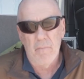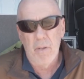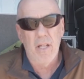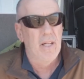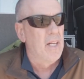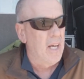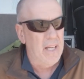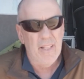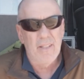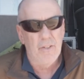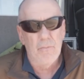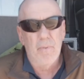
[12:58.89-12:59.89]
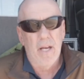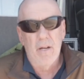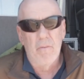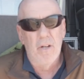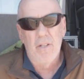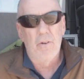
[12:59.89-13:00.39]
But I think there's
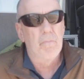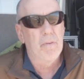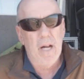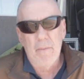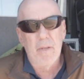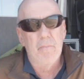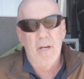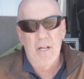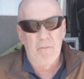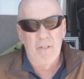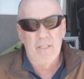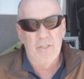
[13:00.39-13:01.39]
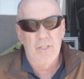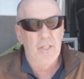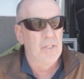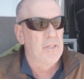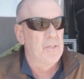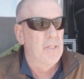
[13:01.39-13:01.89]
better ones, or probably better ones
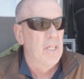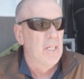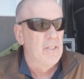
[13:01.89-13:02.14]
too.